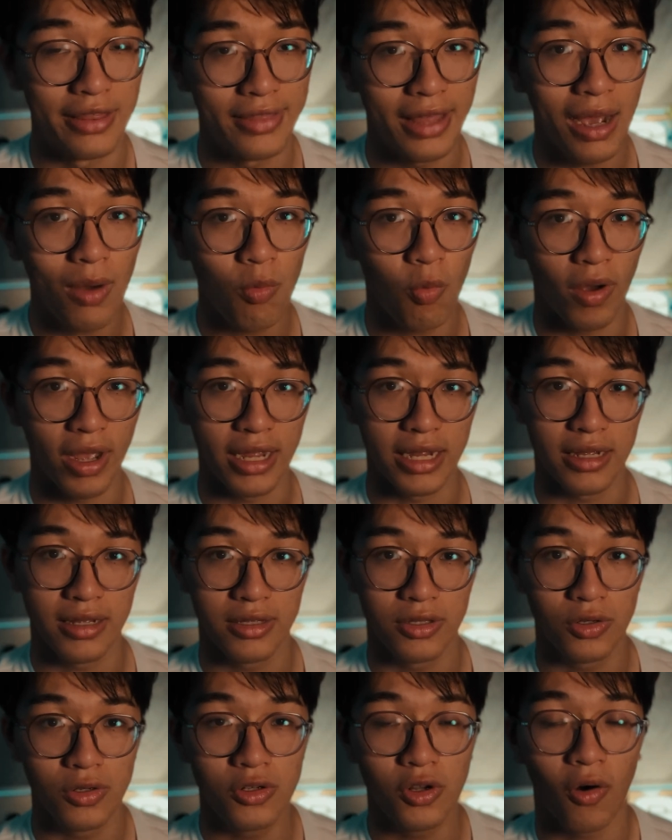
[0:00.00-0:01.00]
that way,
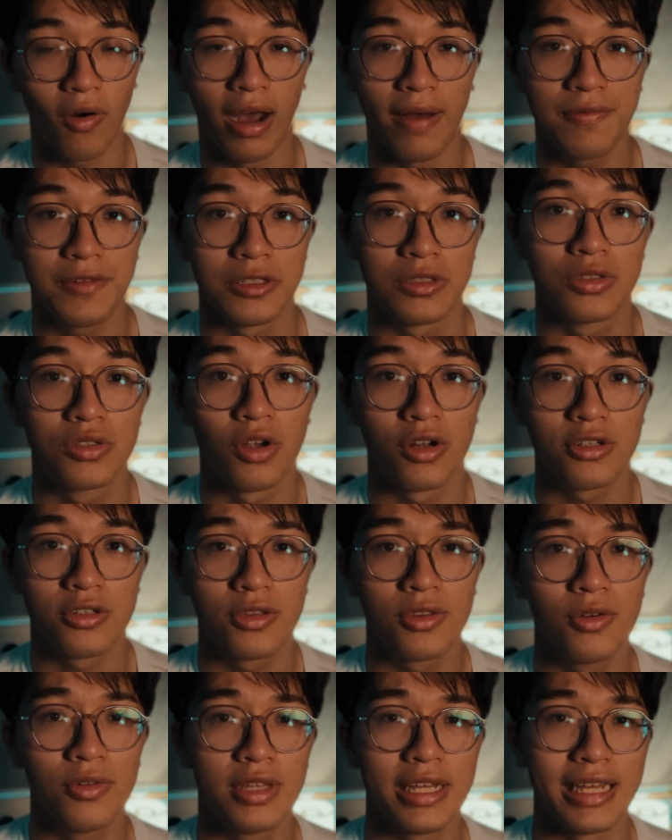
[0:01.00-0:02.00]
you don't have to search
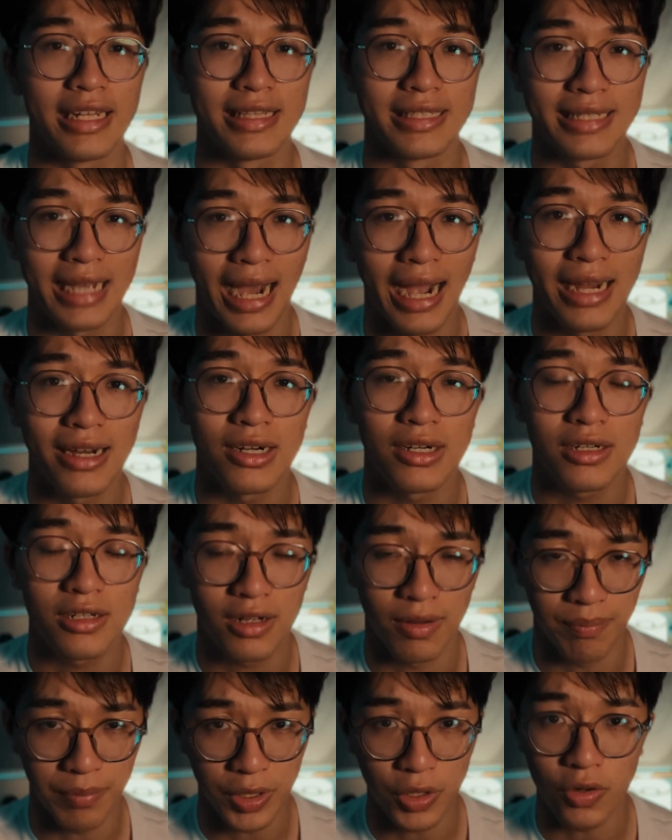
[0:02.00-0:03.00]
through the entire
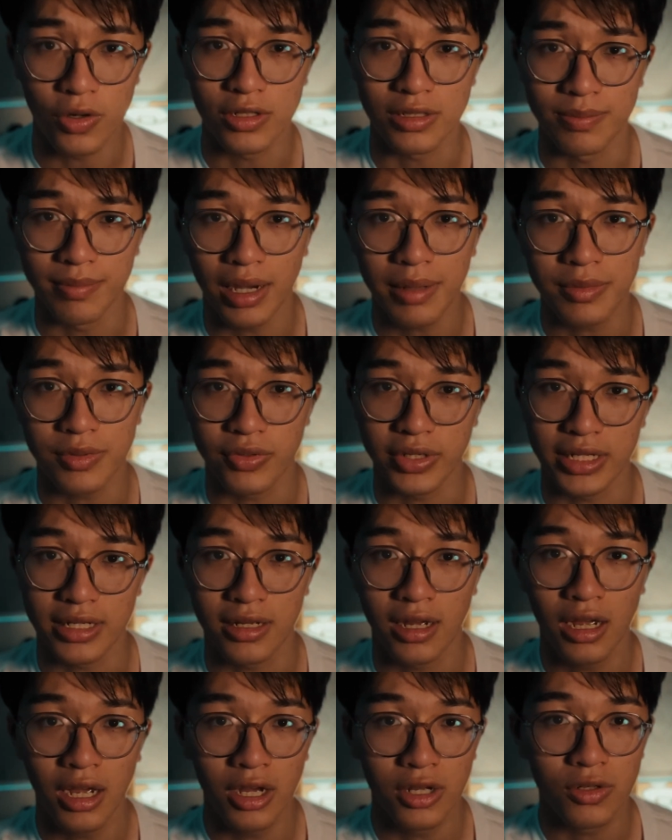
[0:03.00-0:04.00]
computer's memory.
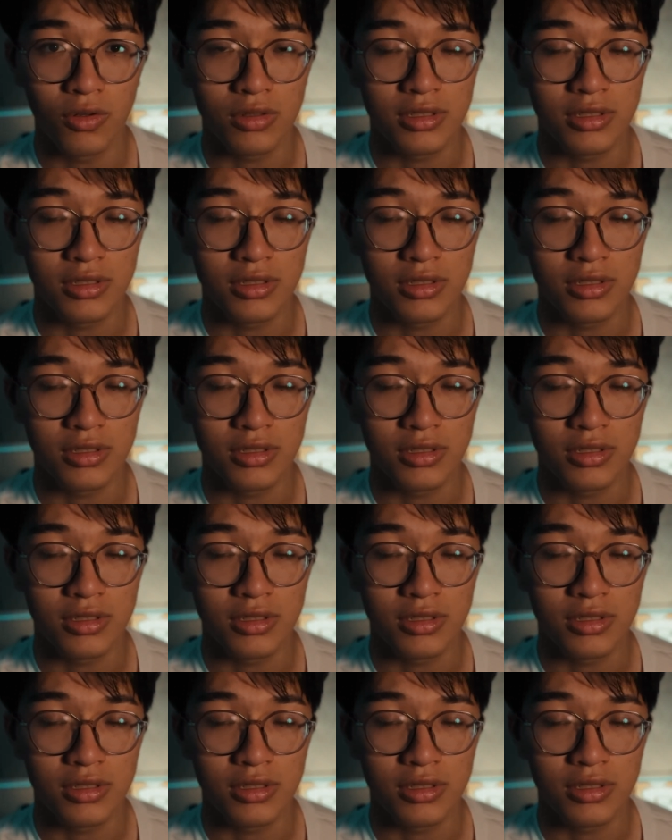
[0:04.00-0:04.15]
You